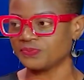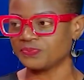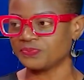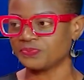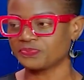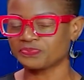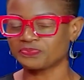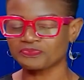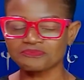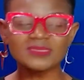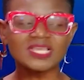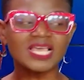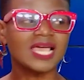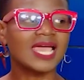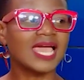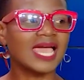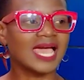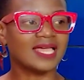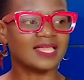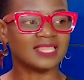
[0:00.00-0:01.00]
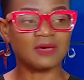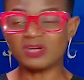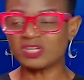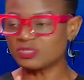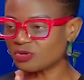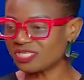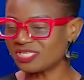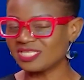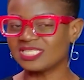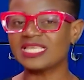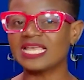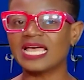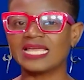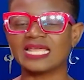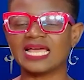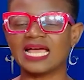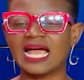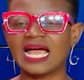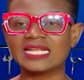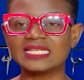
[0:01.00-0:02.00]
That was what she said,
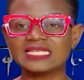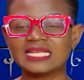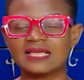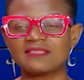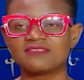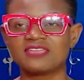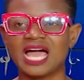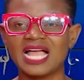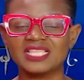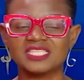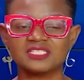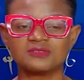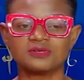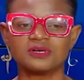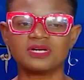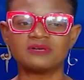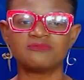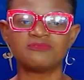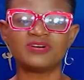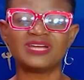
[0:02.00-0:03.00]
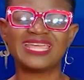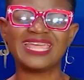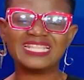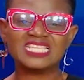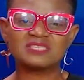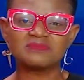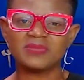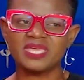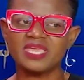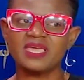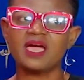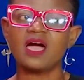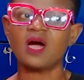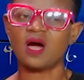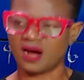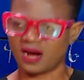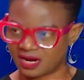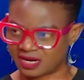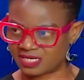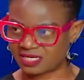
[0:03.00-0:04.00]
and that hit me
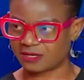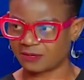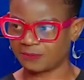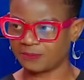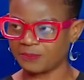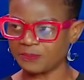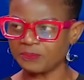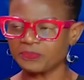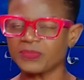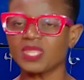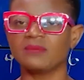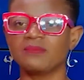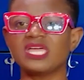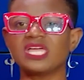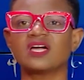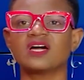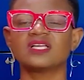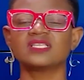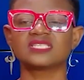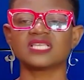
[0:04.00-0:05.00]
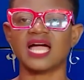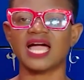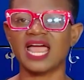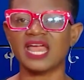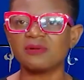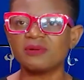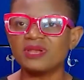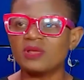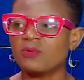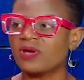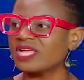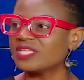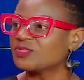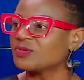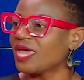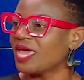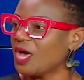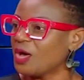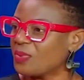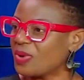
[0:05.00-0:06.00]
hard because I really wanted to
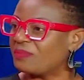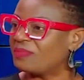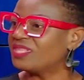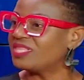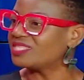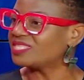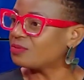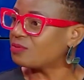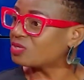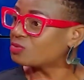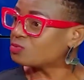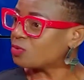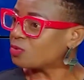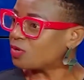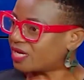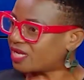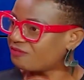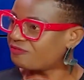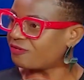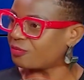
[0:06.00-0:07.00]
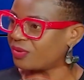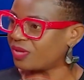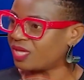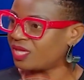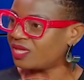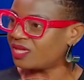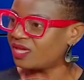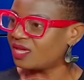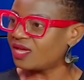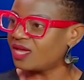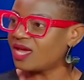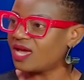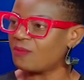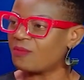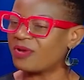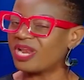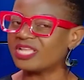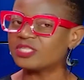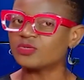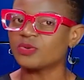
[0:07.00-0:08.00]
help. I mean, this thing was working for me. I
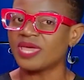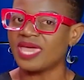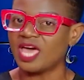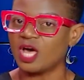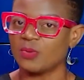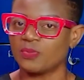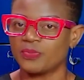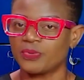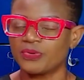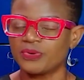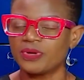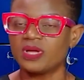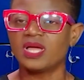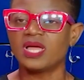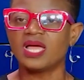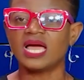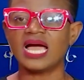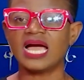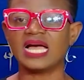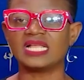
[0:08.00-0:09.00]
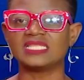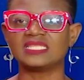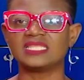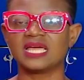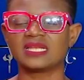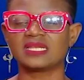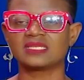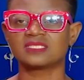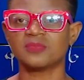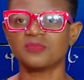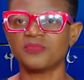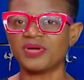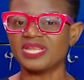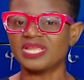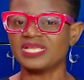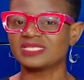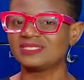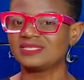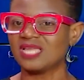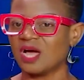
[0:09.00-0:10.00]
wanted to help, and then somebody
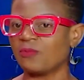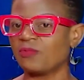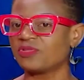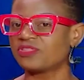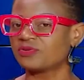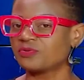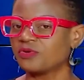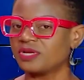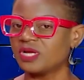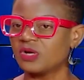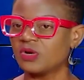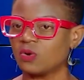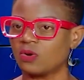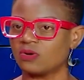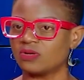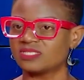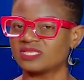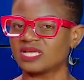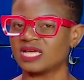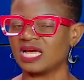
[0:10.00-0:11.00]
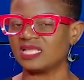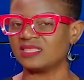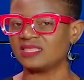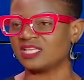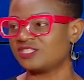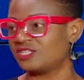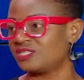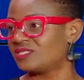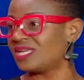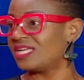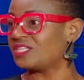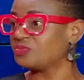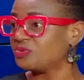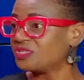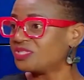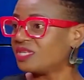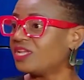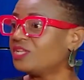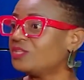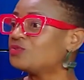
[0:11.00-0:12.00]
is down with chronic ulcer, and then she's
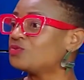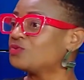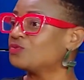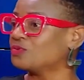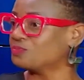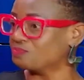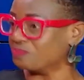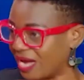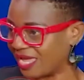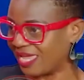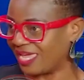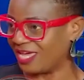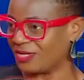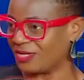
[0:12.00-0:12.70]
attributing it to my health.